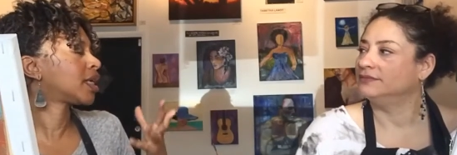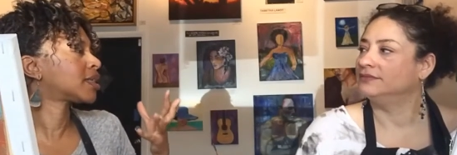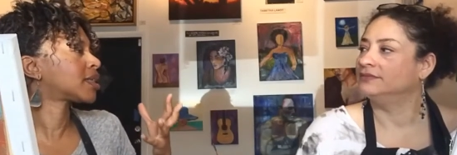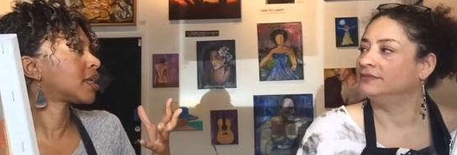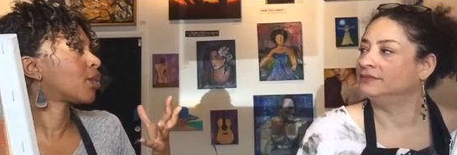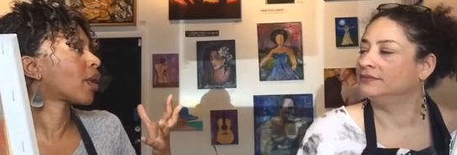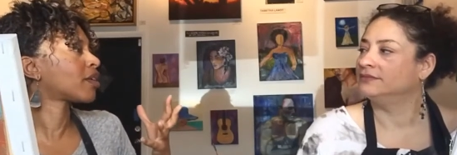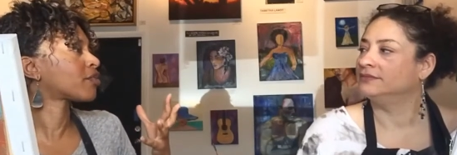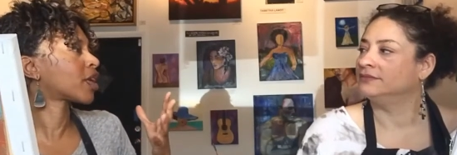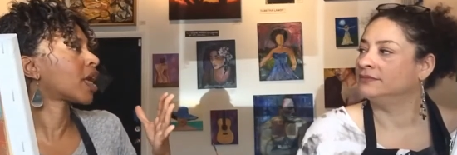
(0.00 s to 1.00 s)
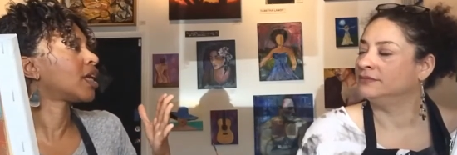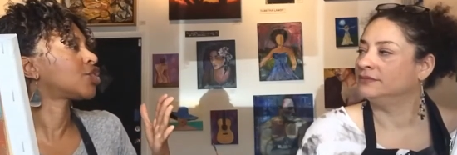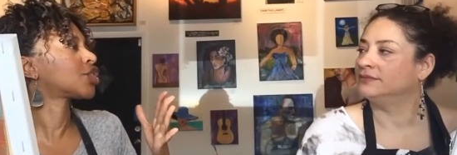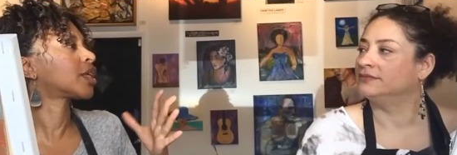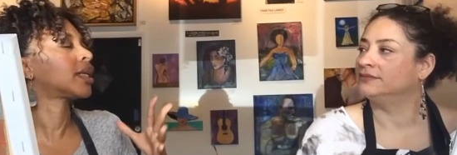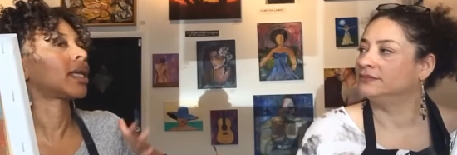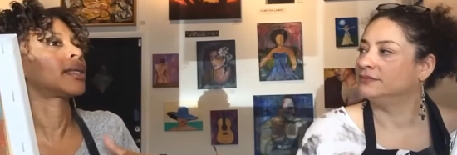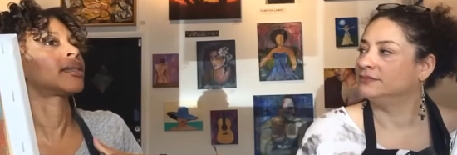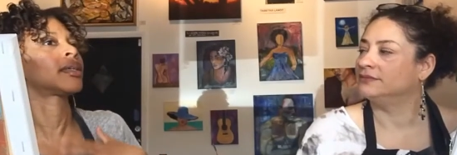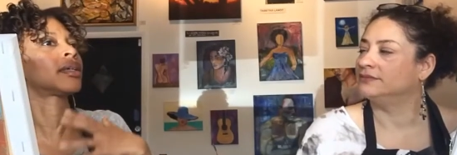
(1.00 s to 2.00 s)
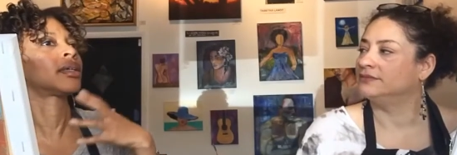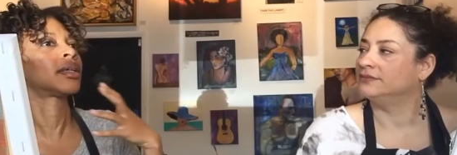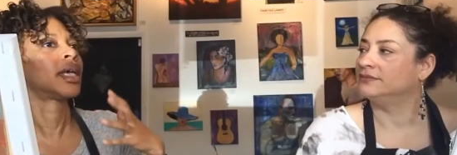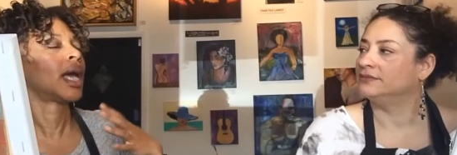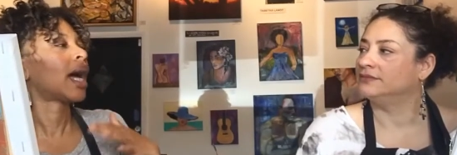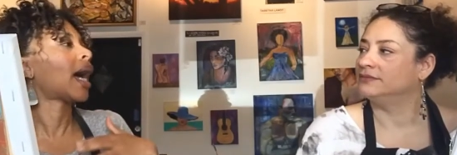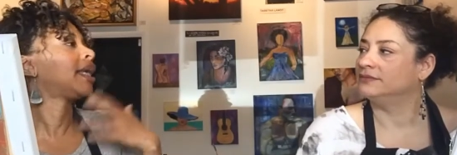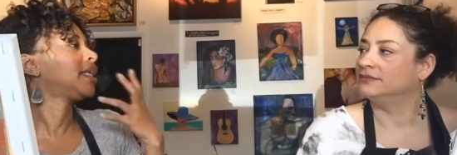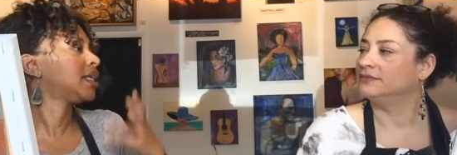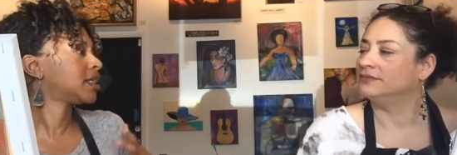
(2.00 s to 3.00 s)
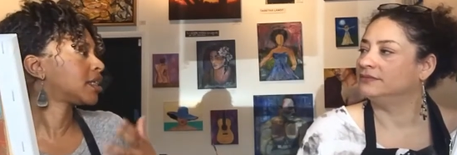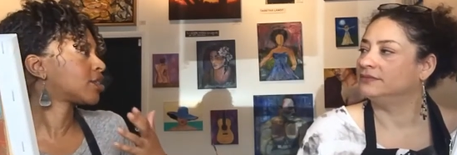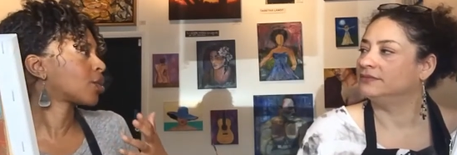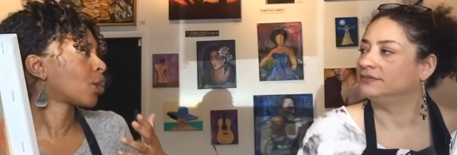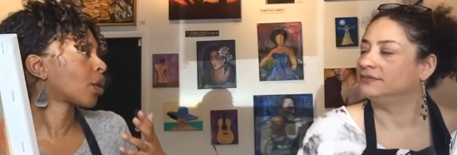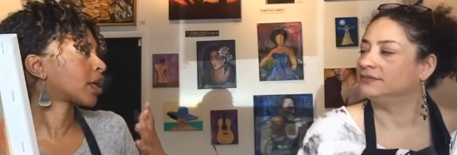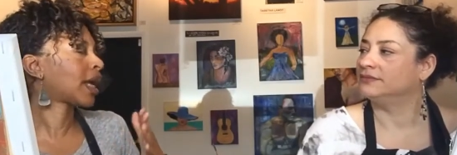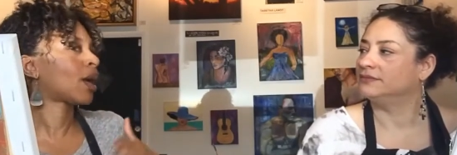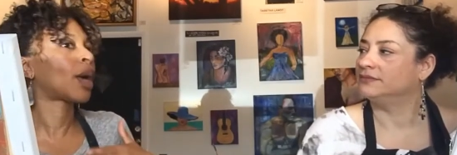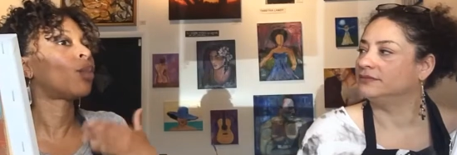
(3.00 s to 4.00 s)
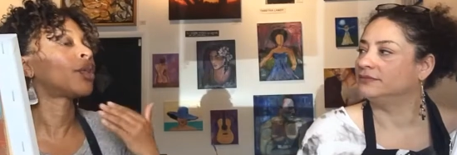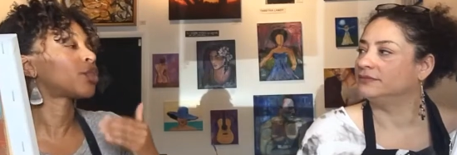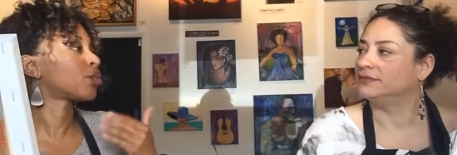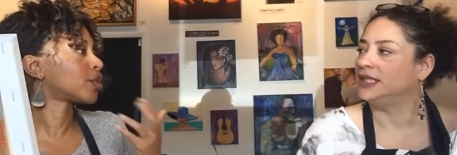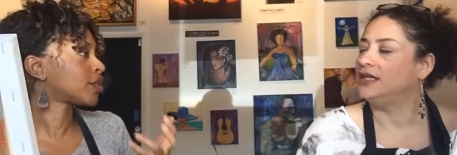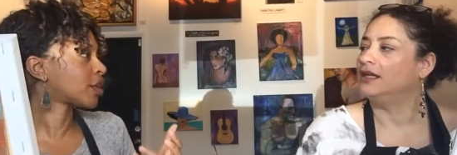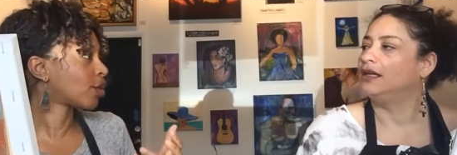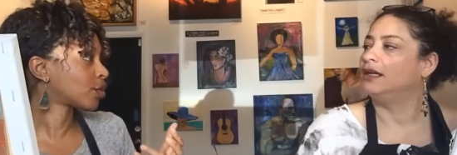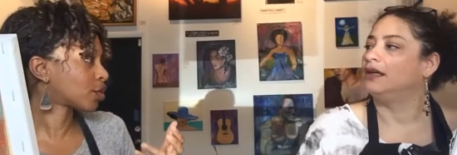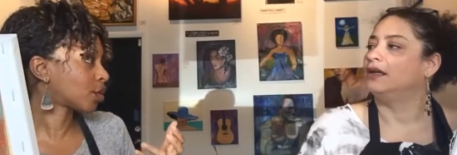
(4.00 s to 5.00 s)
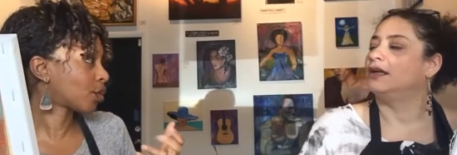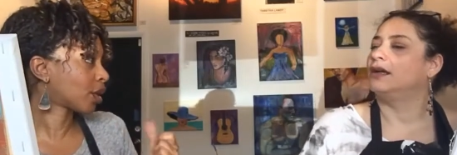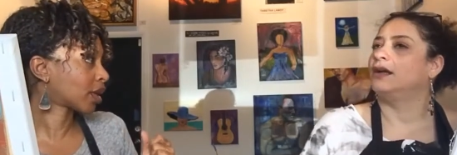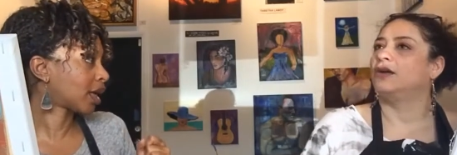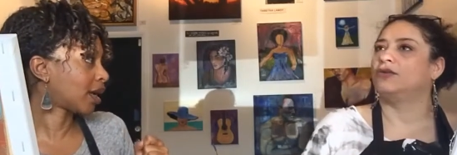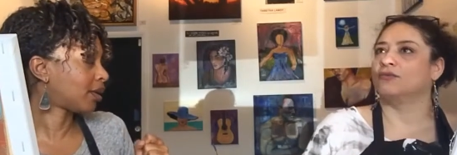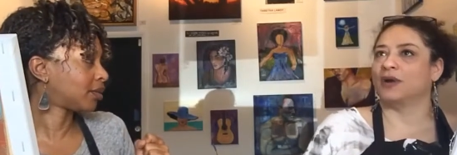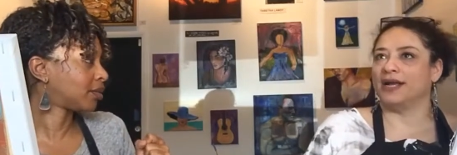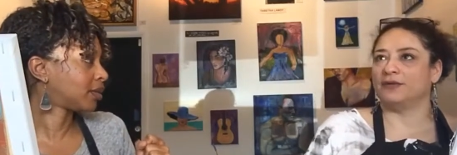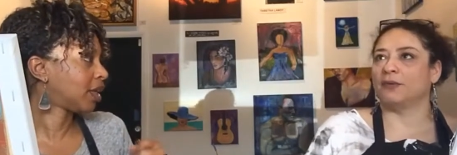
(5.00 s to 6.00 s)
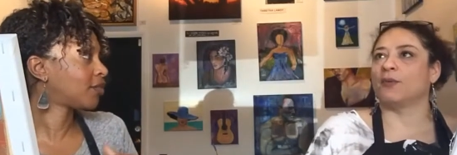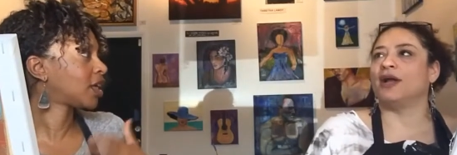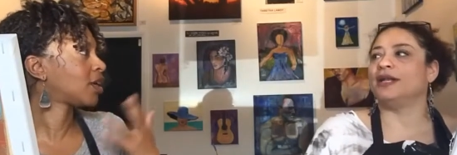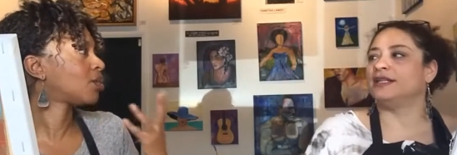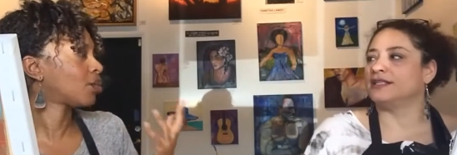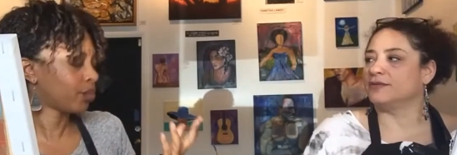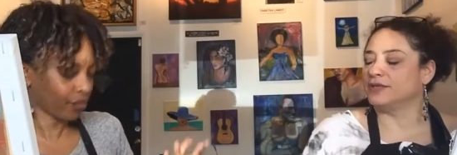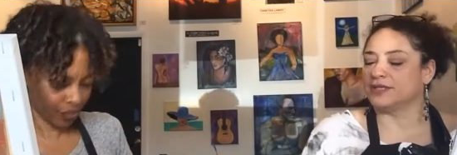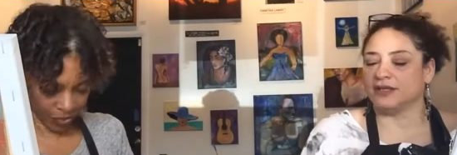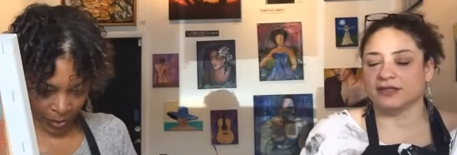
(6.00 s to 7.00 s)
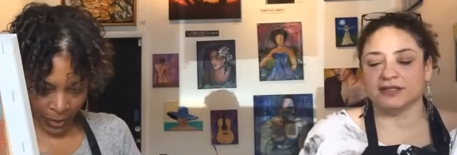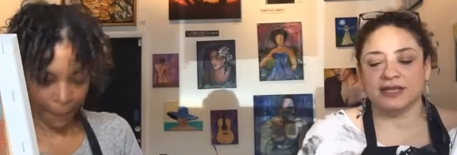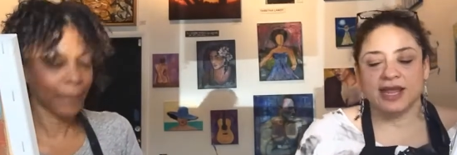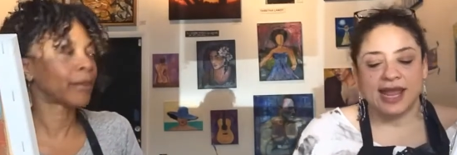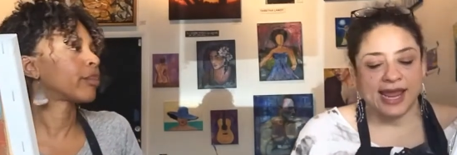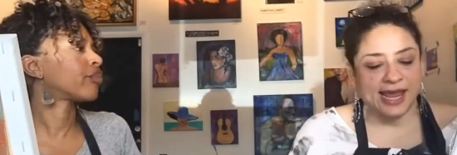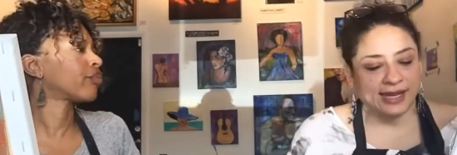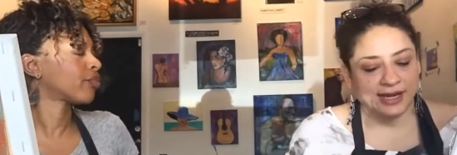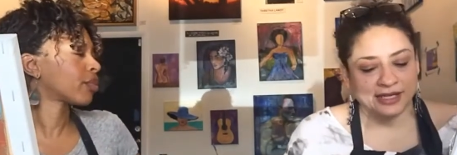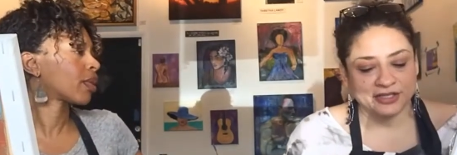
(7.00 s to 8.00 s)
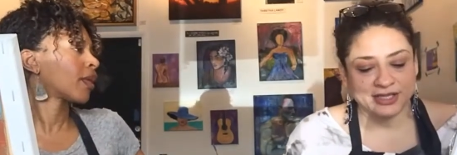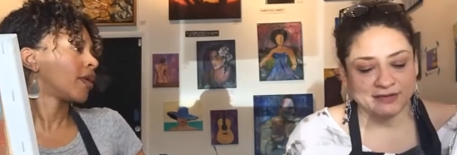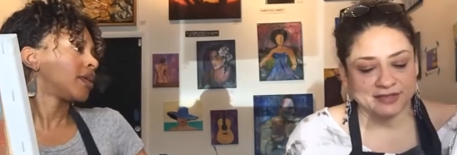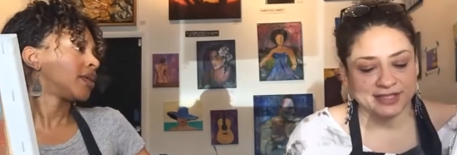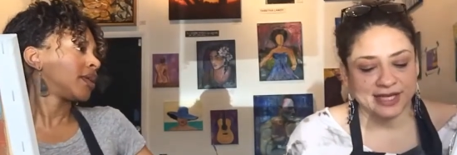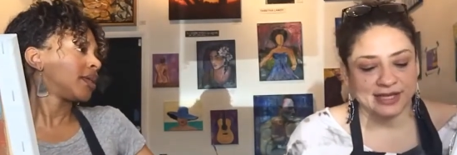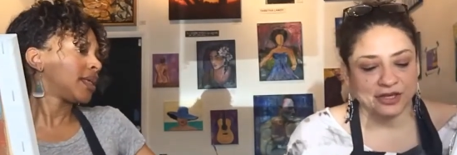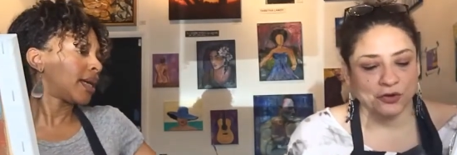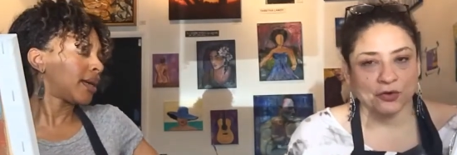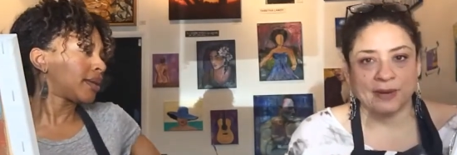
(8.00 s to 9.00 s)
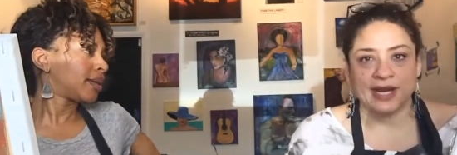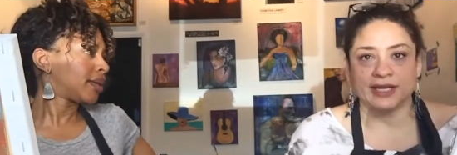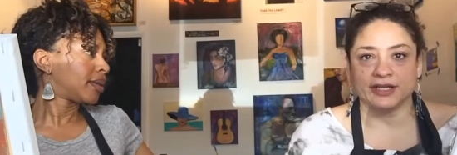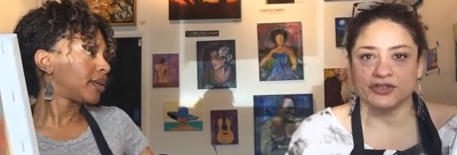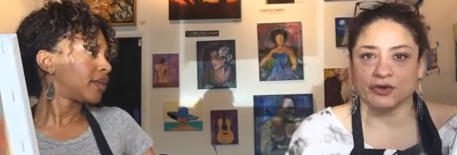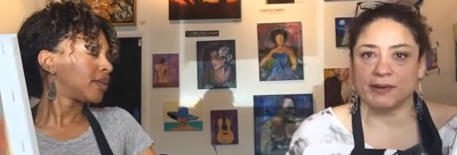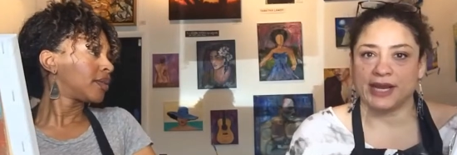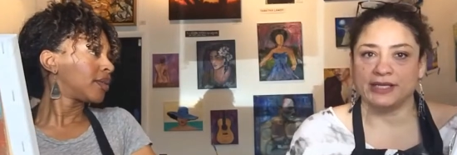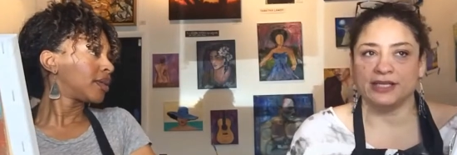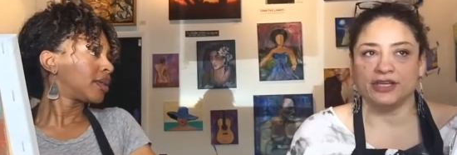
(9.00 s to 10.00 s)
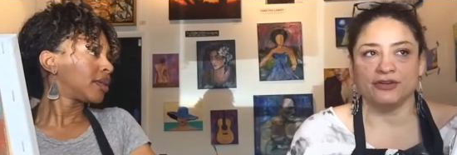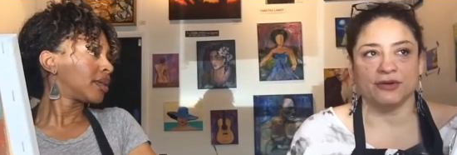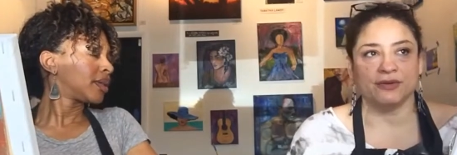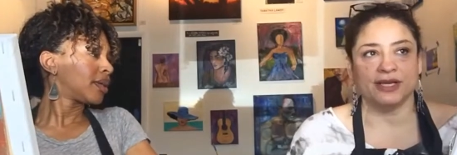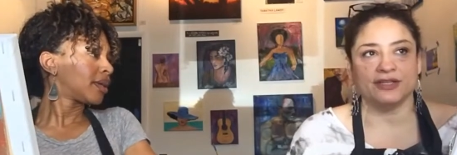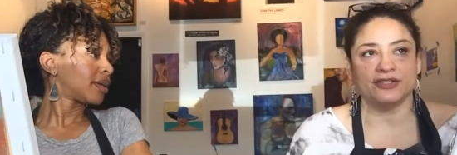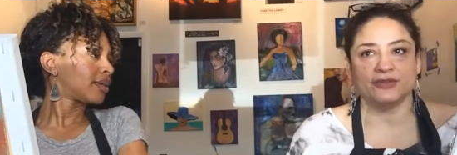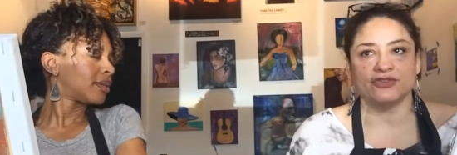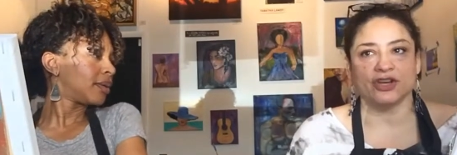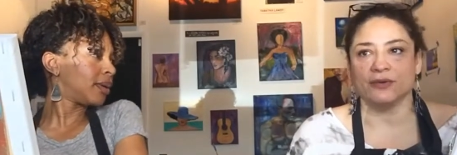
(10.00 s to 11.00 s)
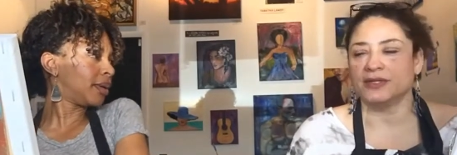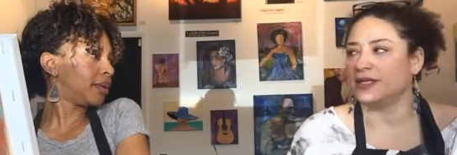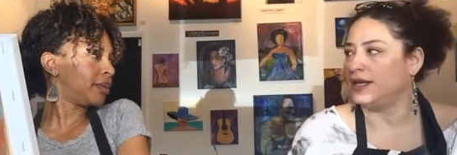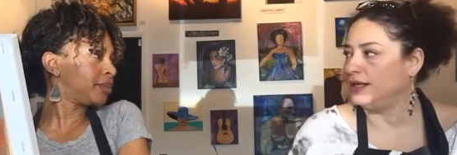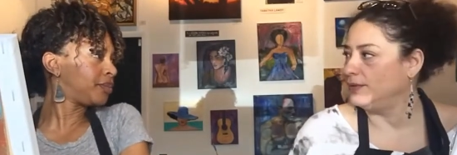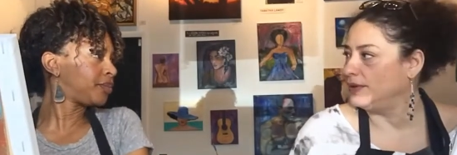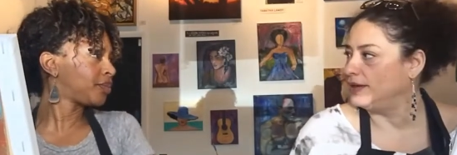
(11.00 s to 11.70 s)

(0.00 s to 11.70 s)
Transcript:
Speaker 1: instant gratification, like the I need this to work now. I want the results to work now. Right.
Speaker 2: We Even want instant results. Mm-hmm. And I just have to say that yeah. your painting is your painting. You don't need yeah. to show it to anyone.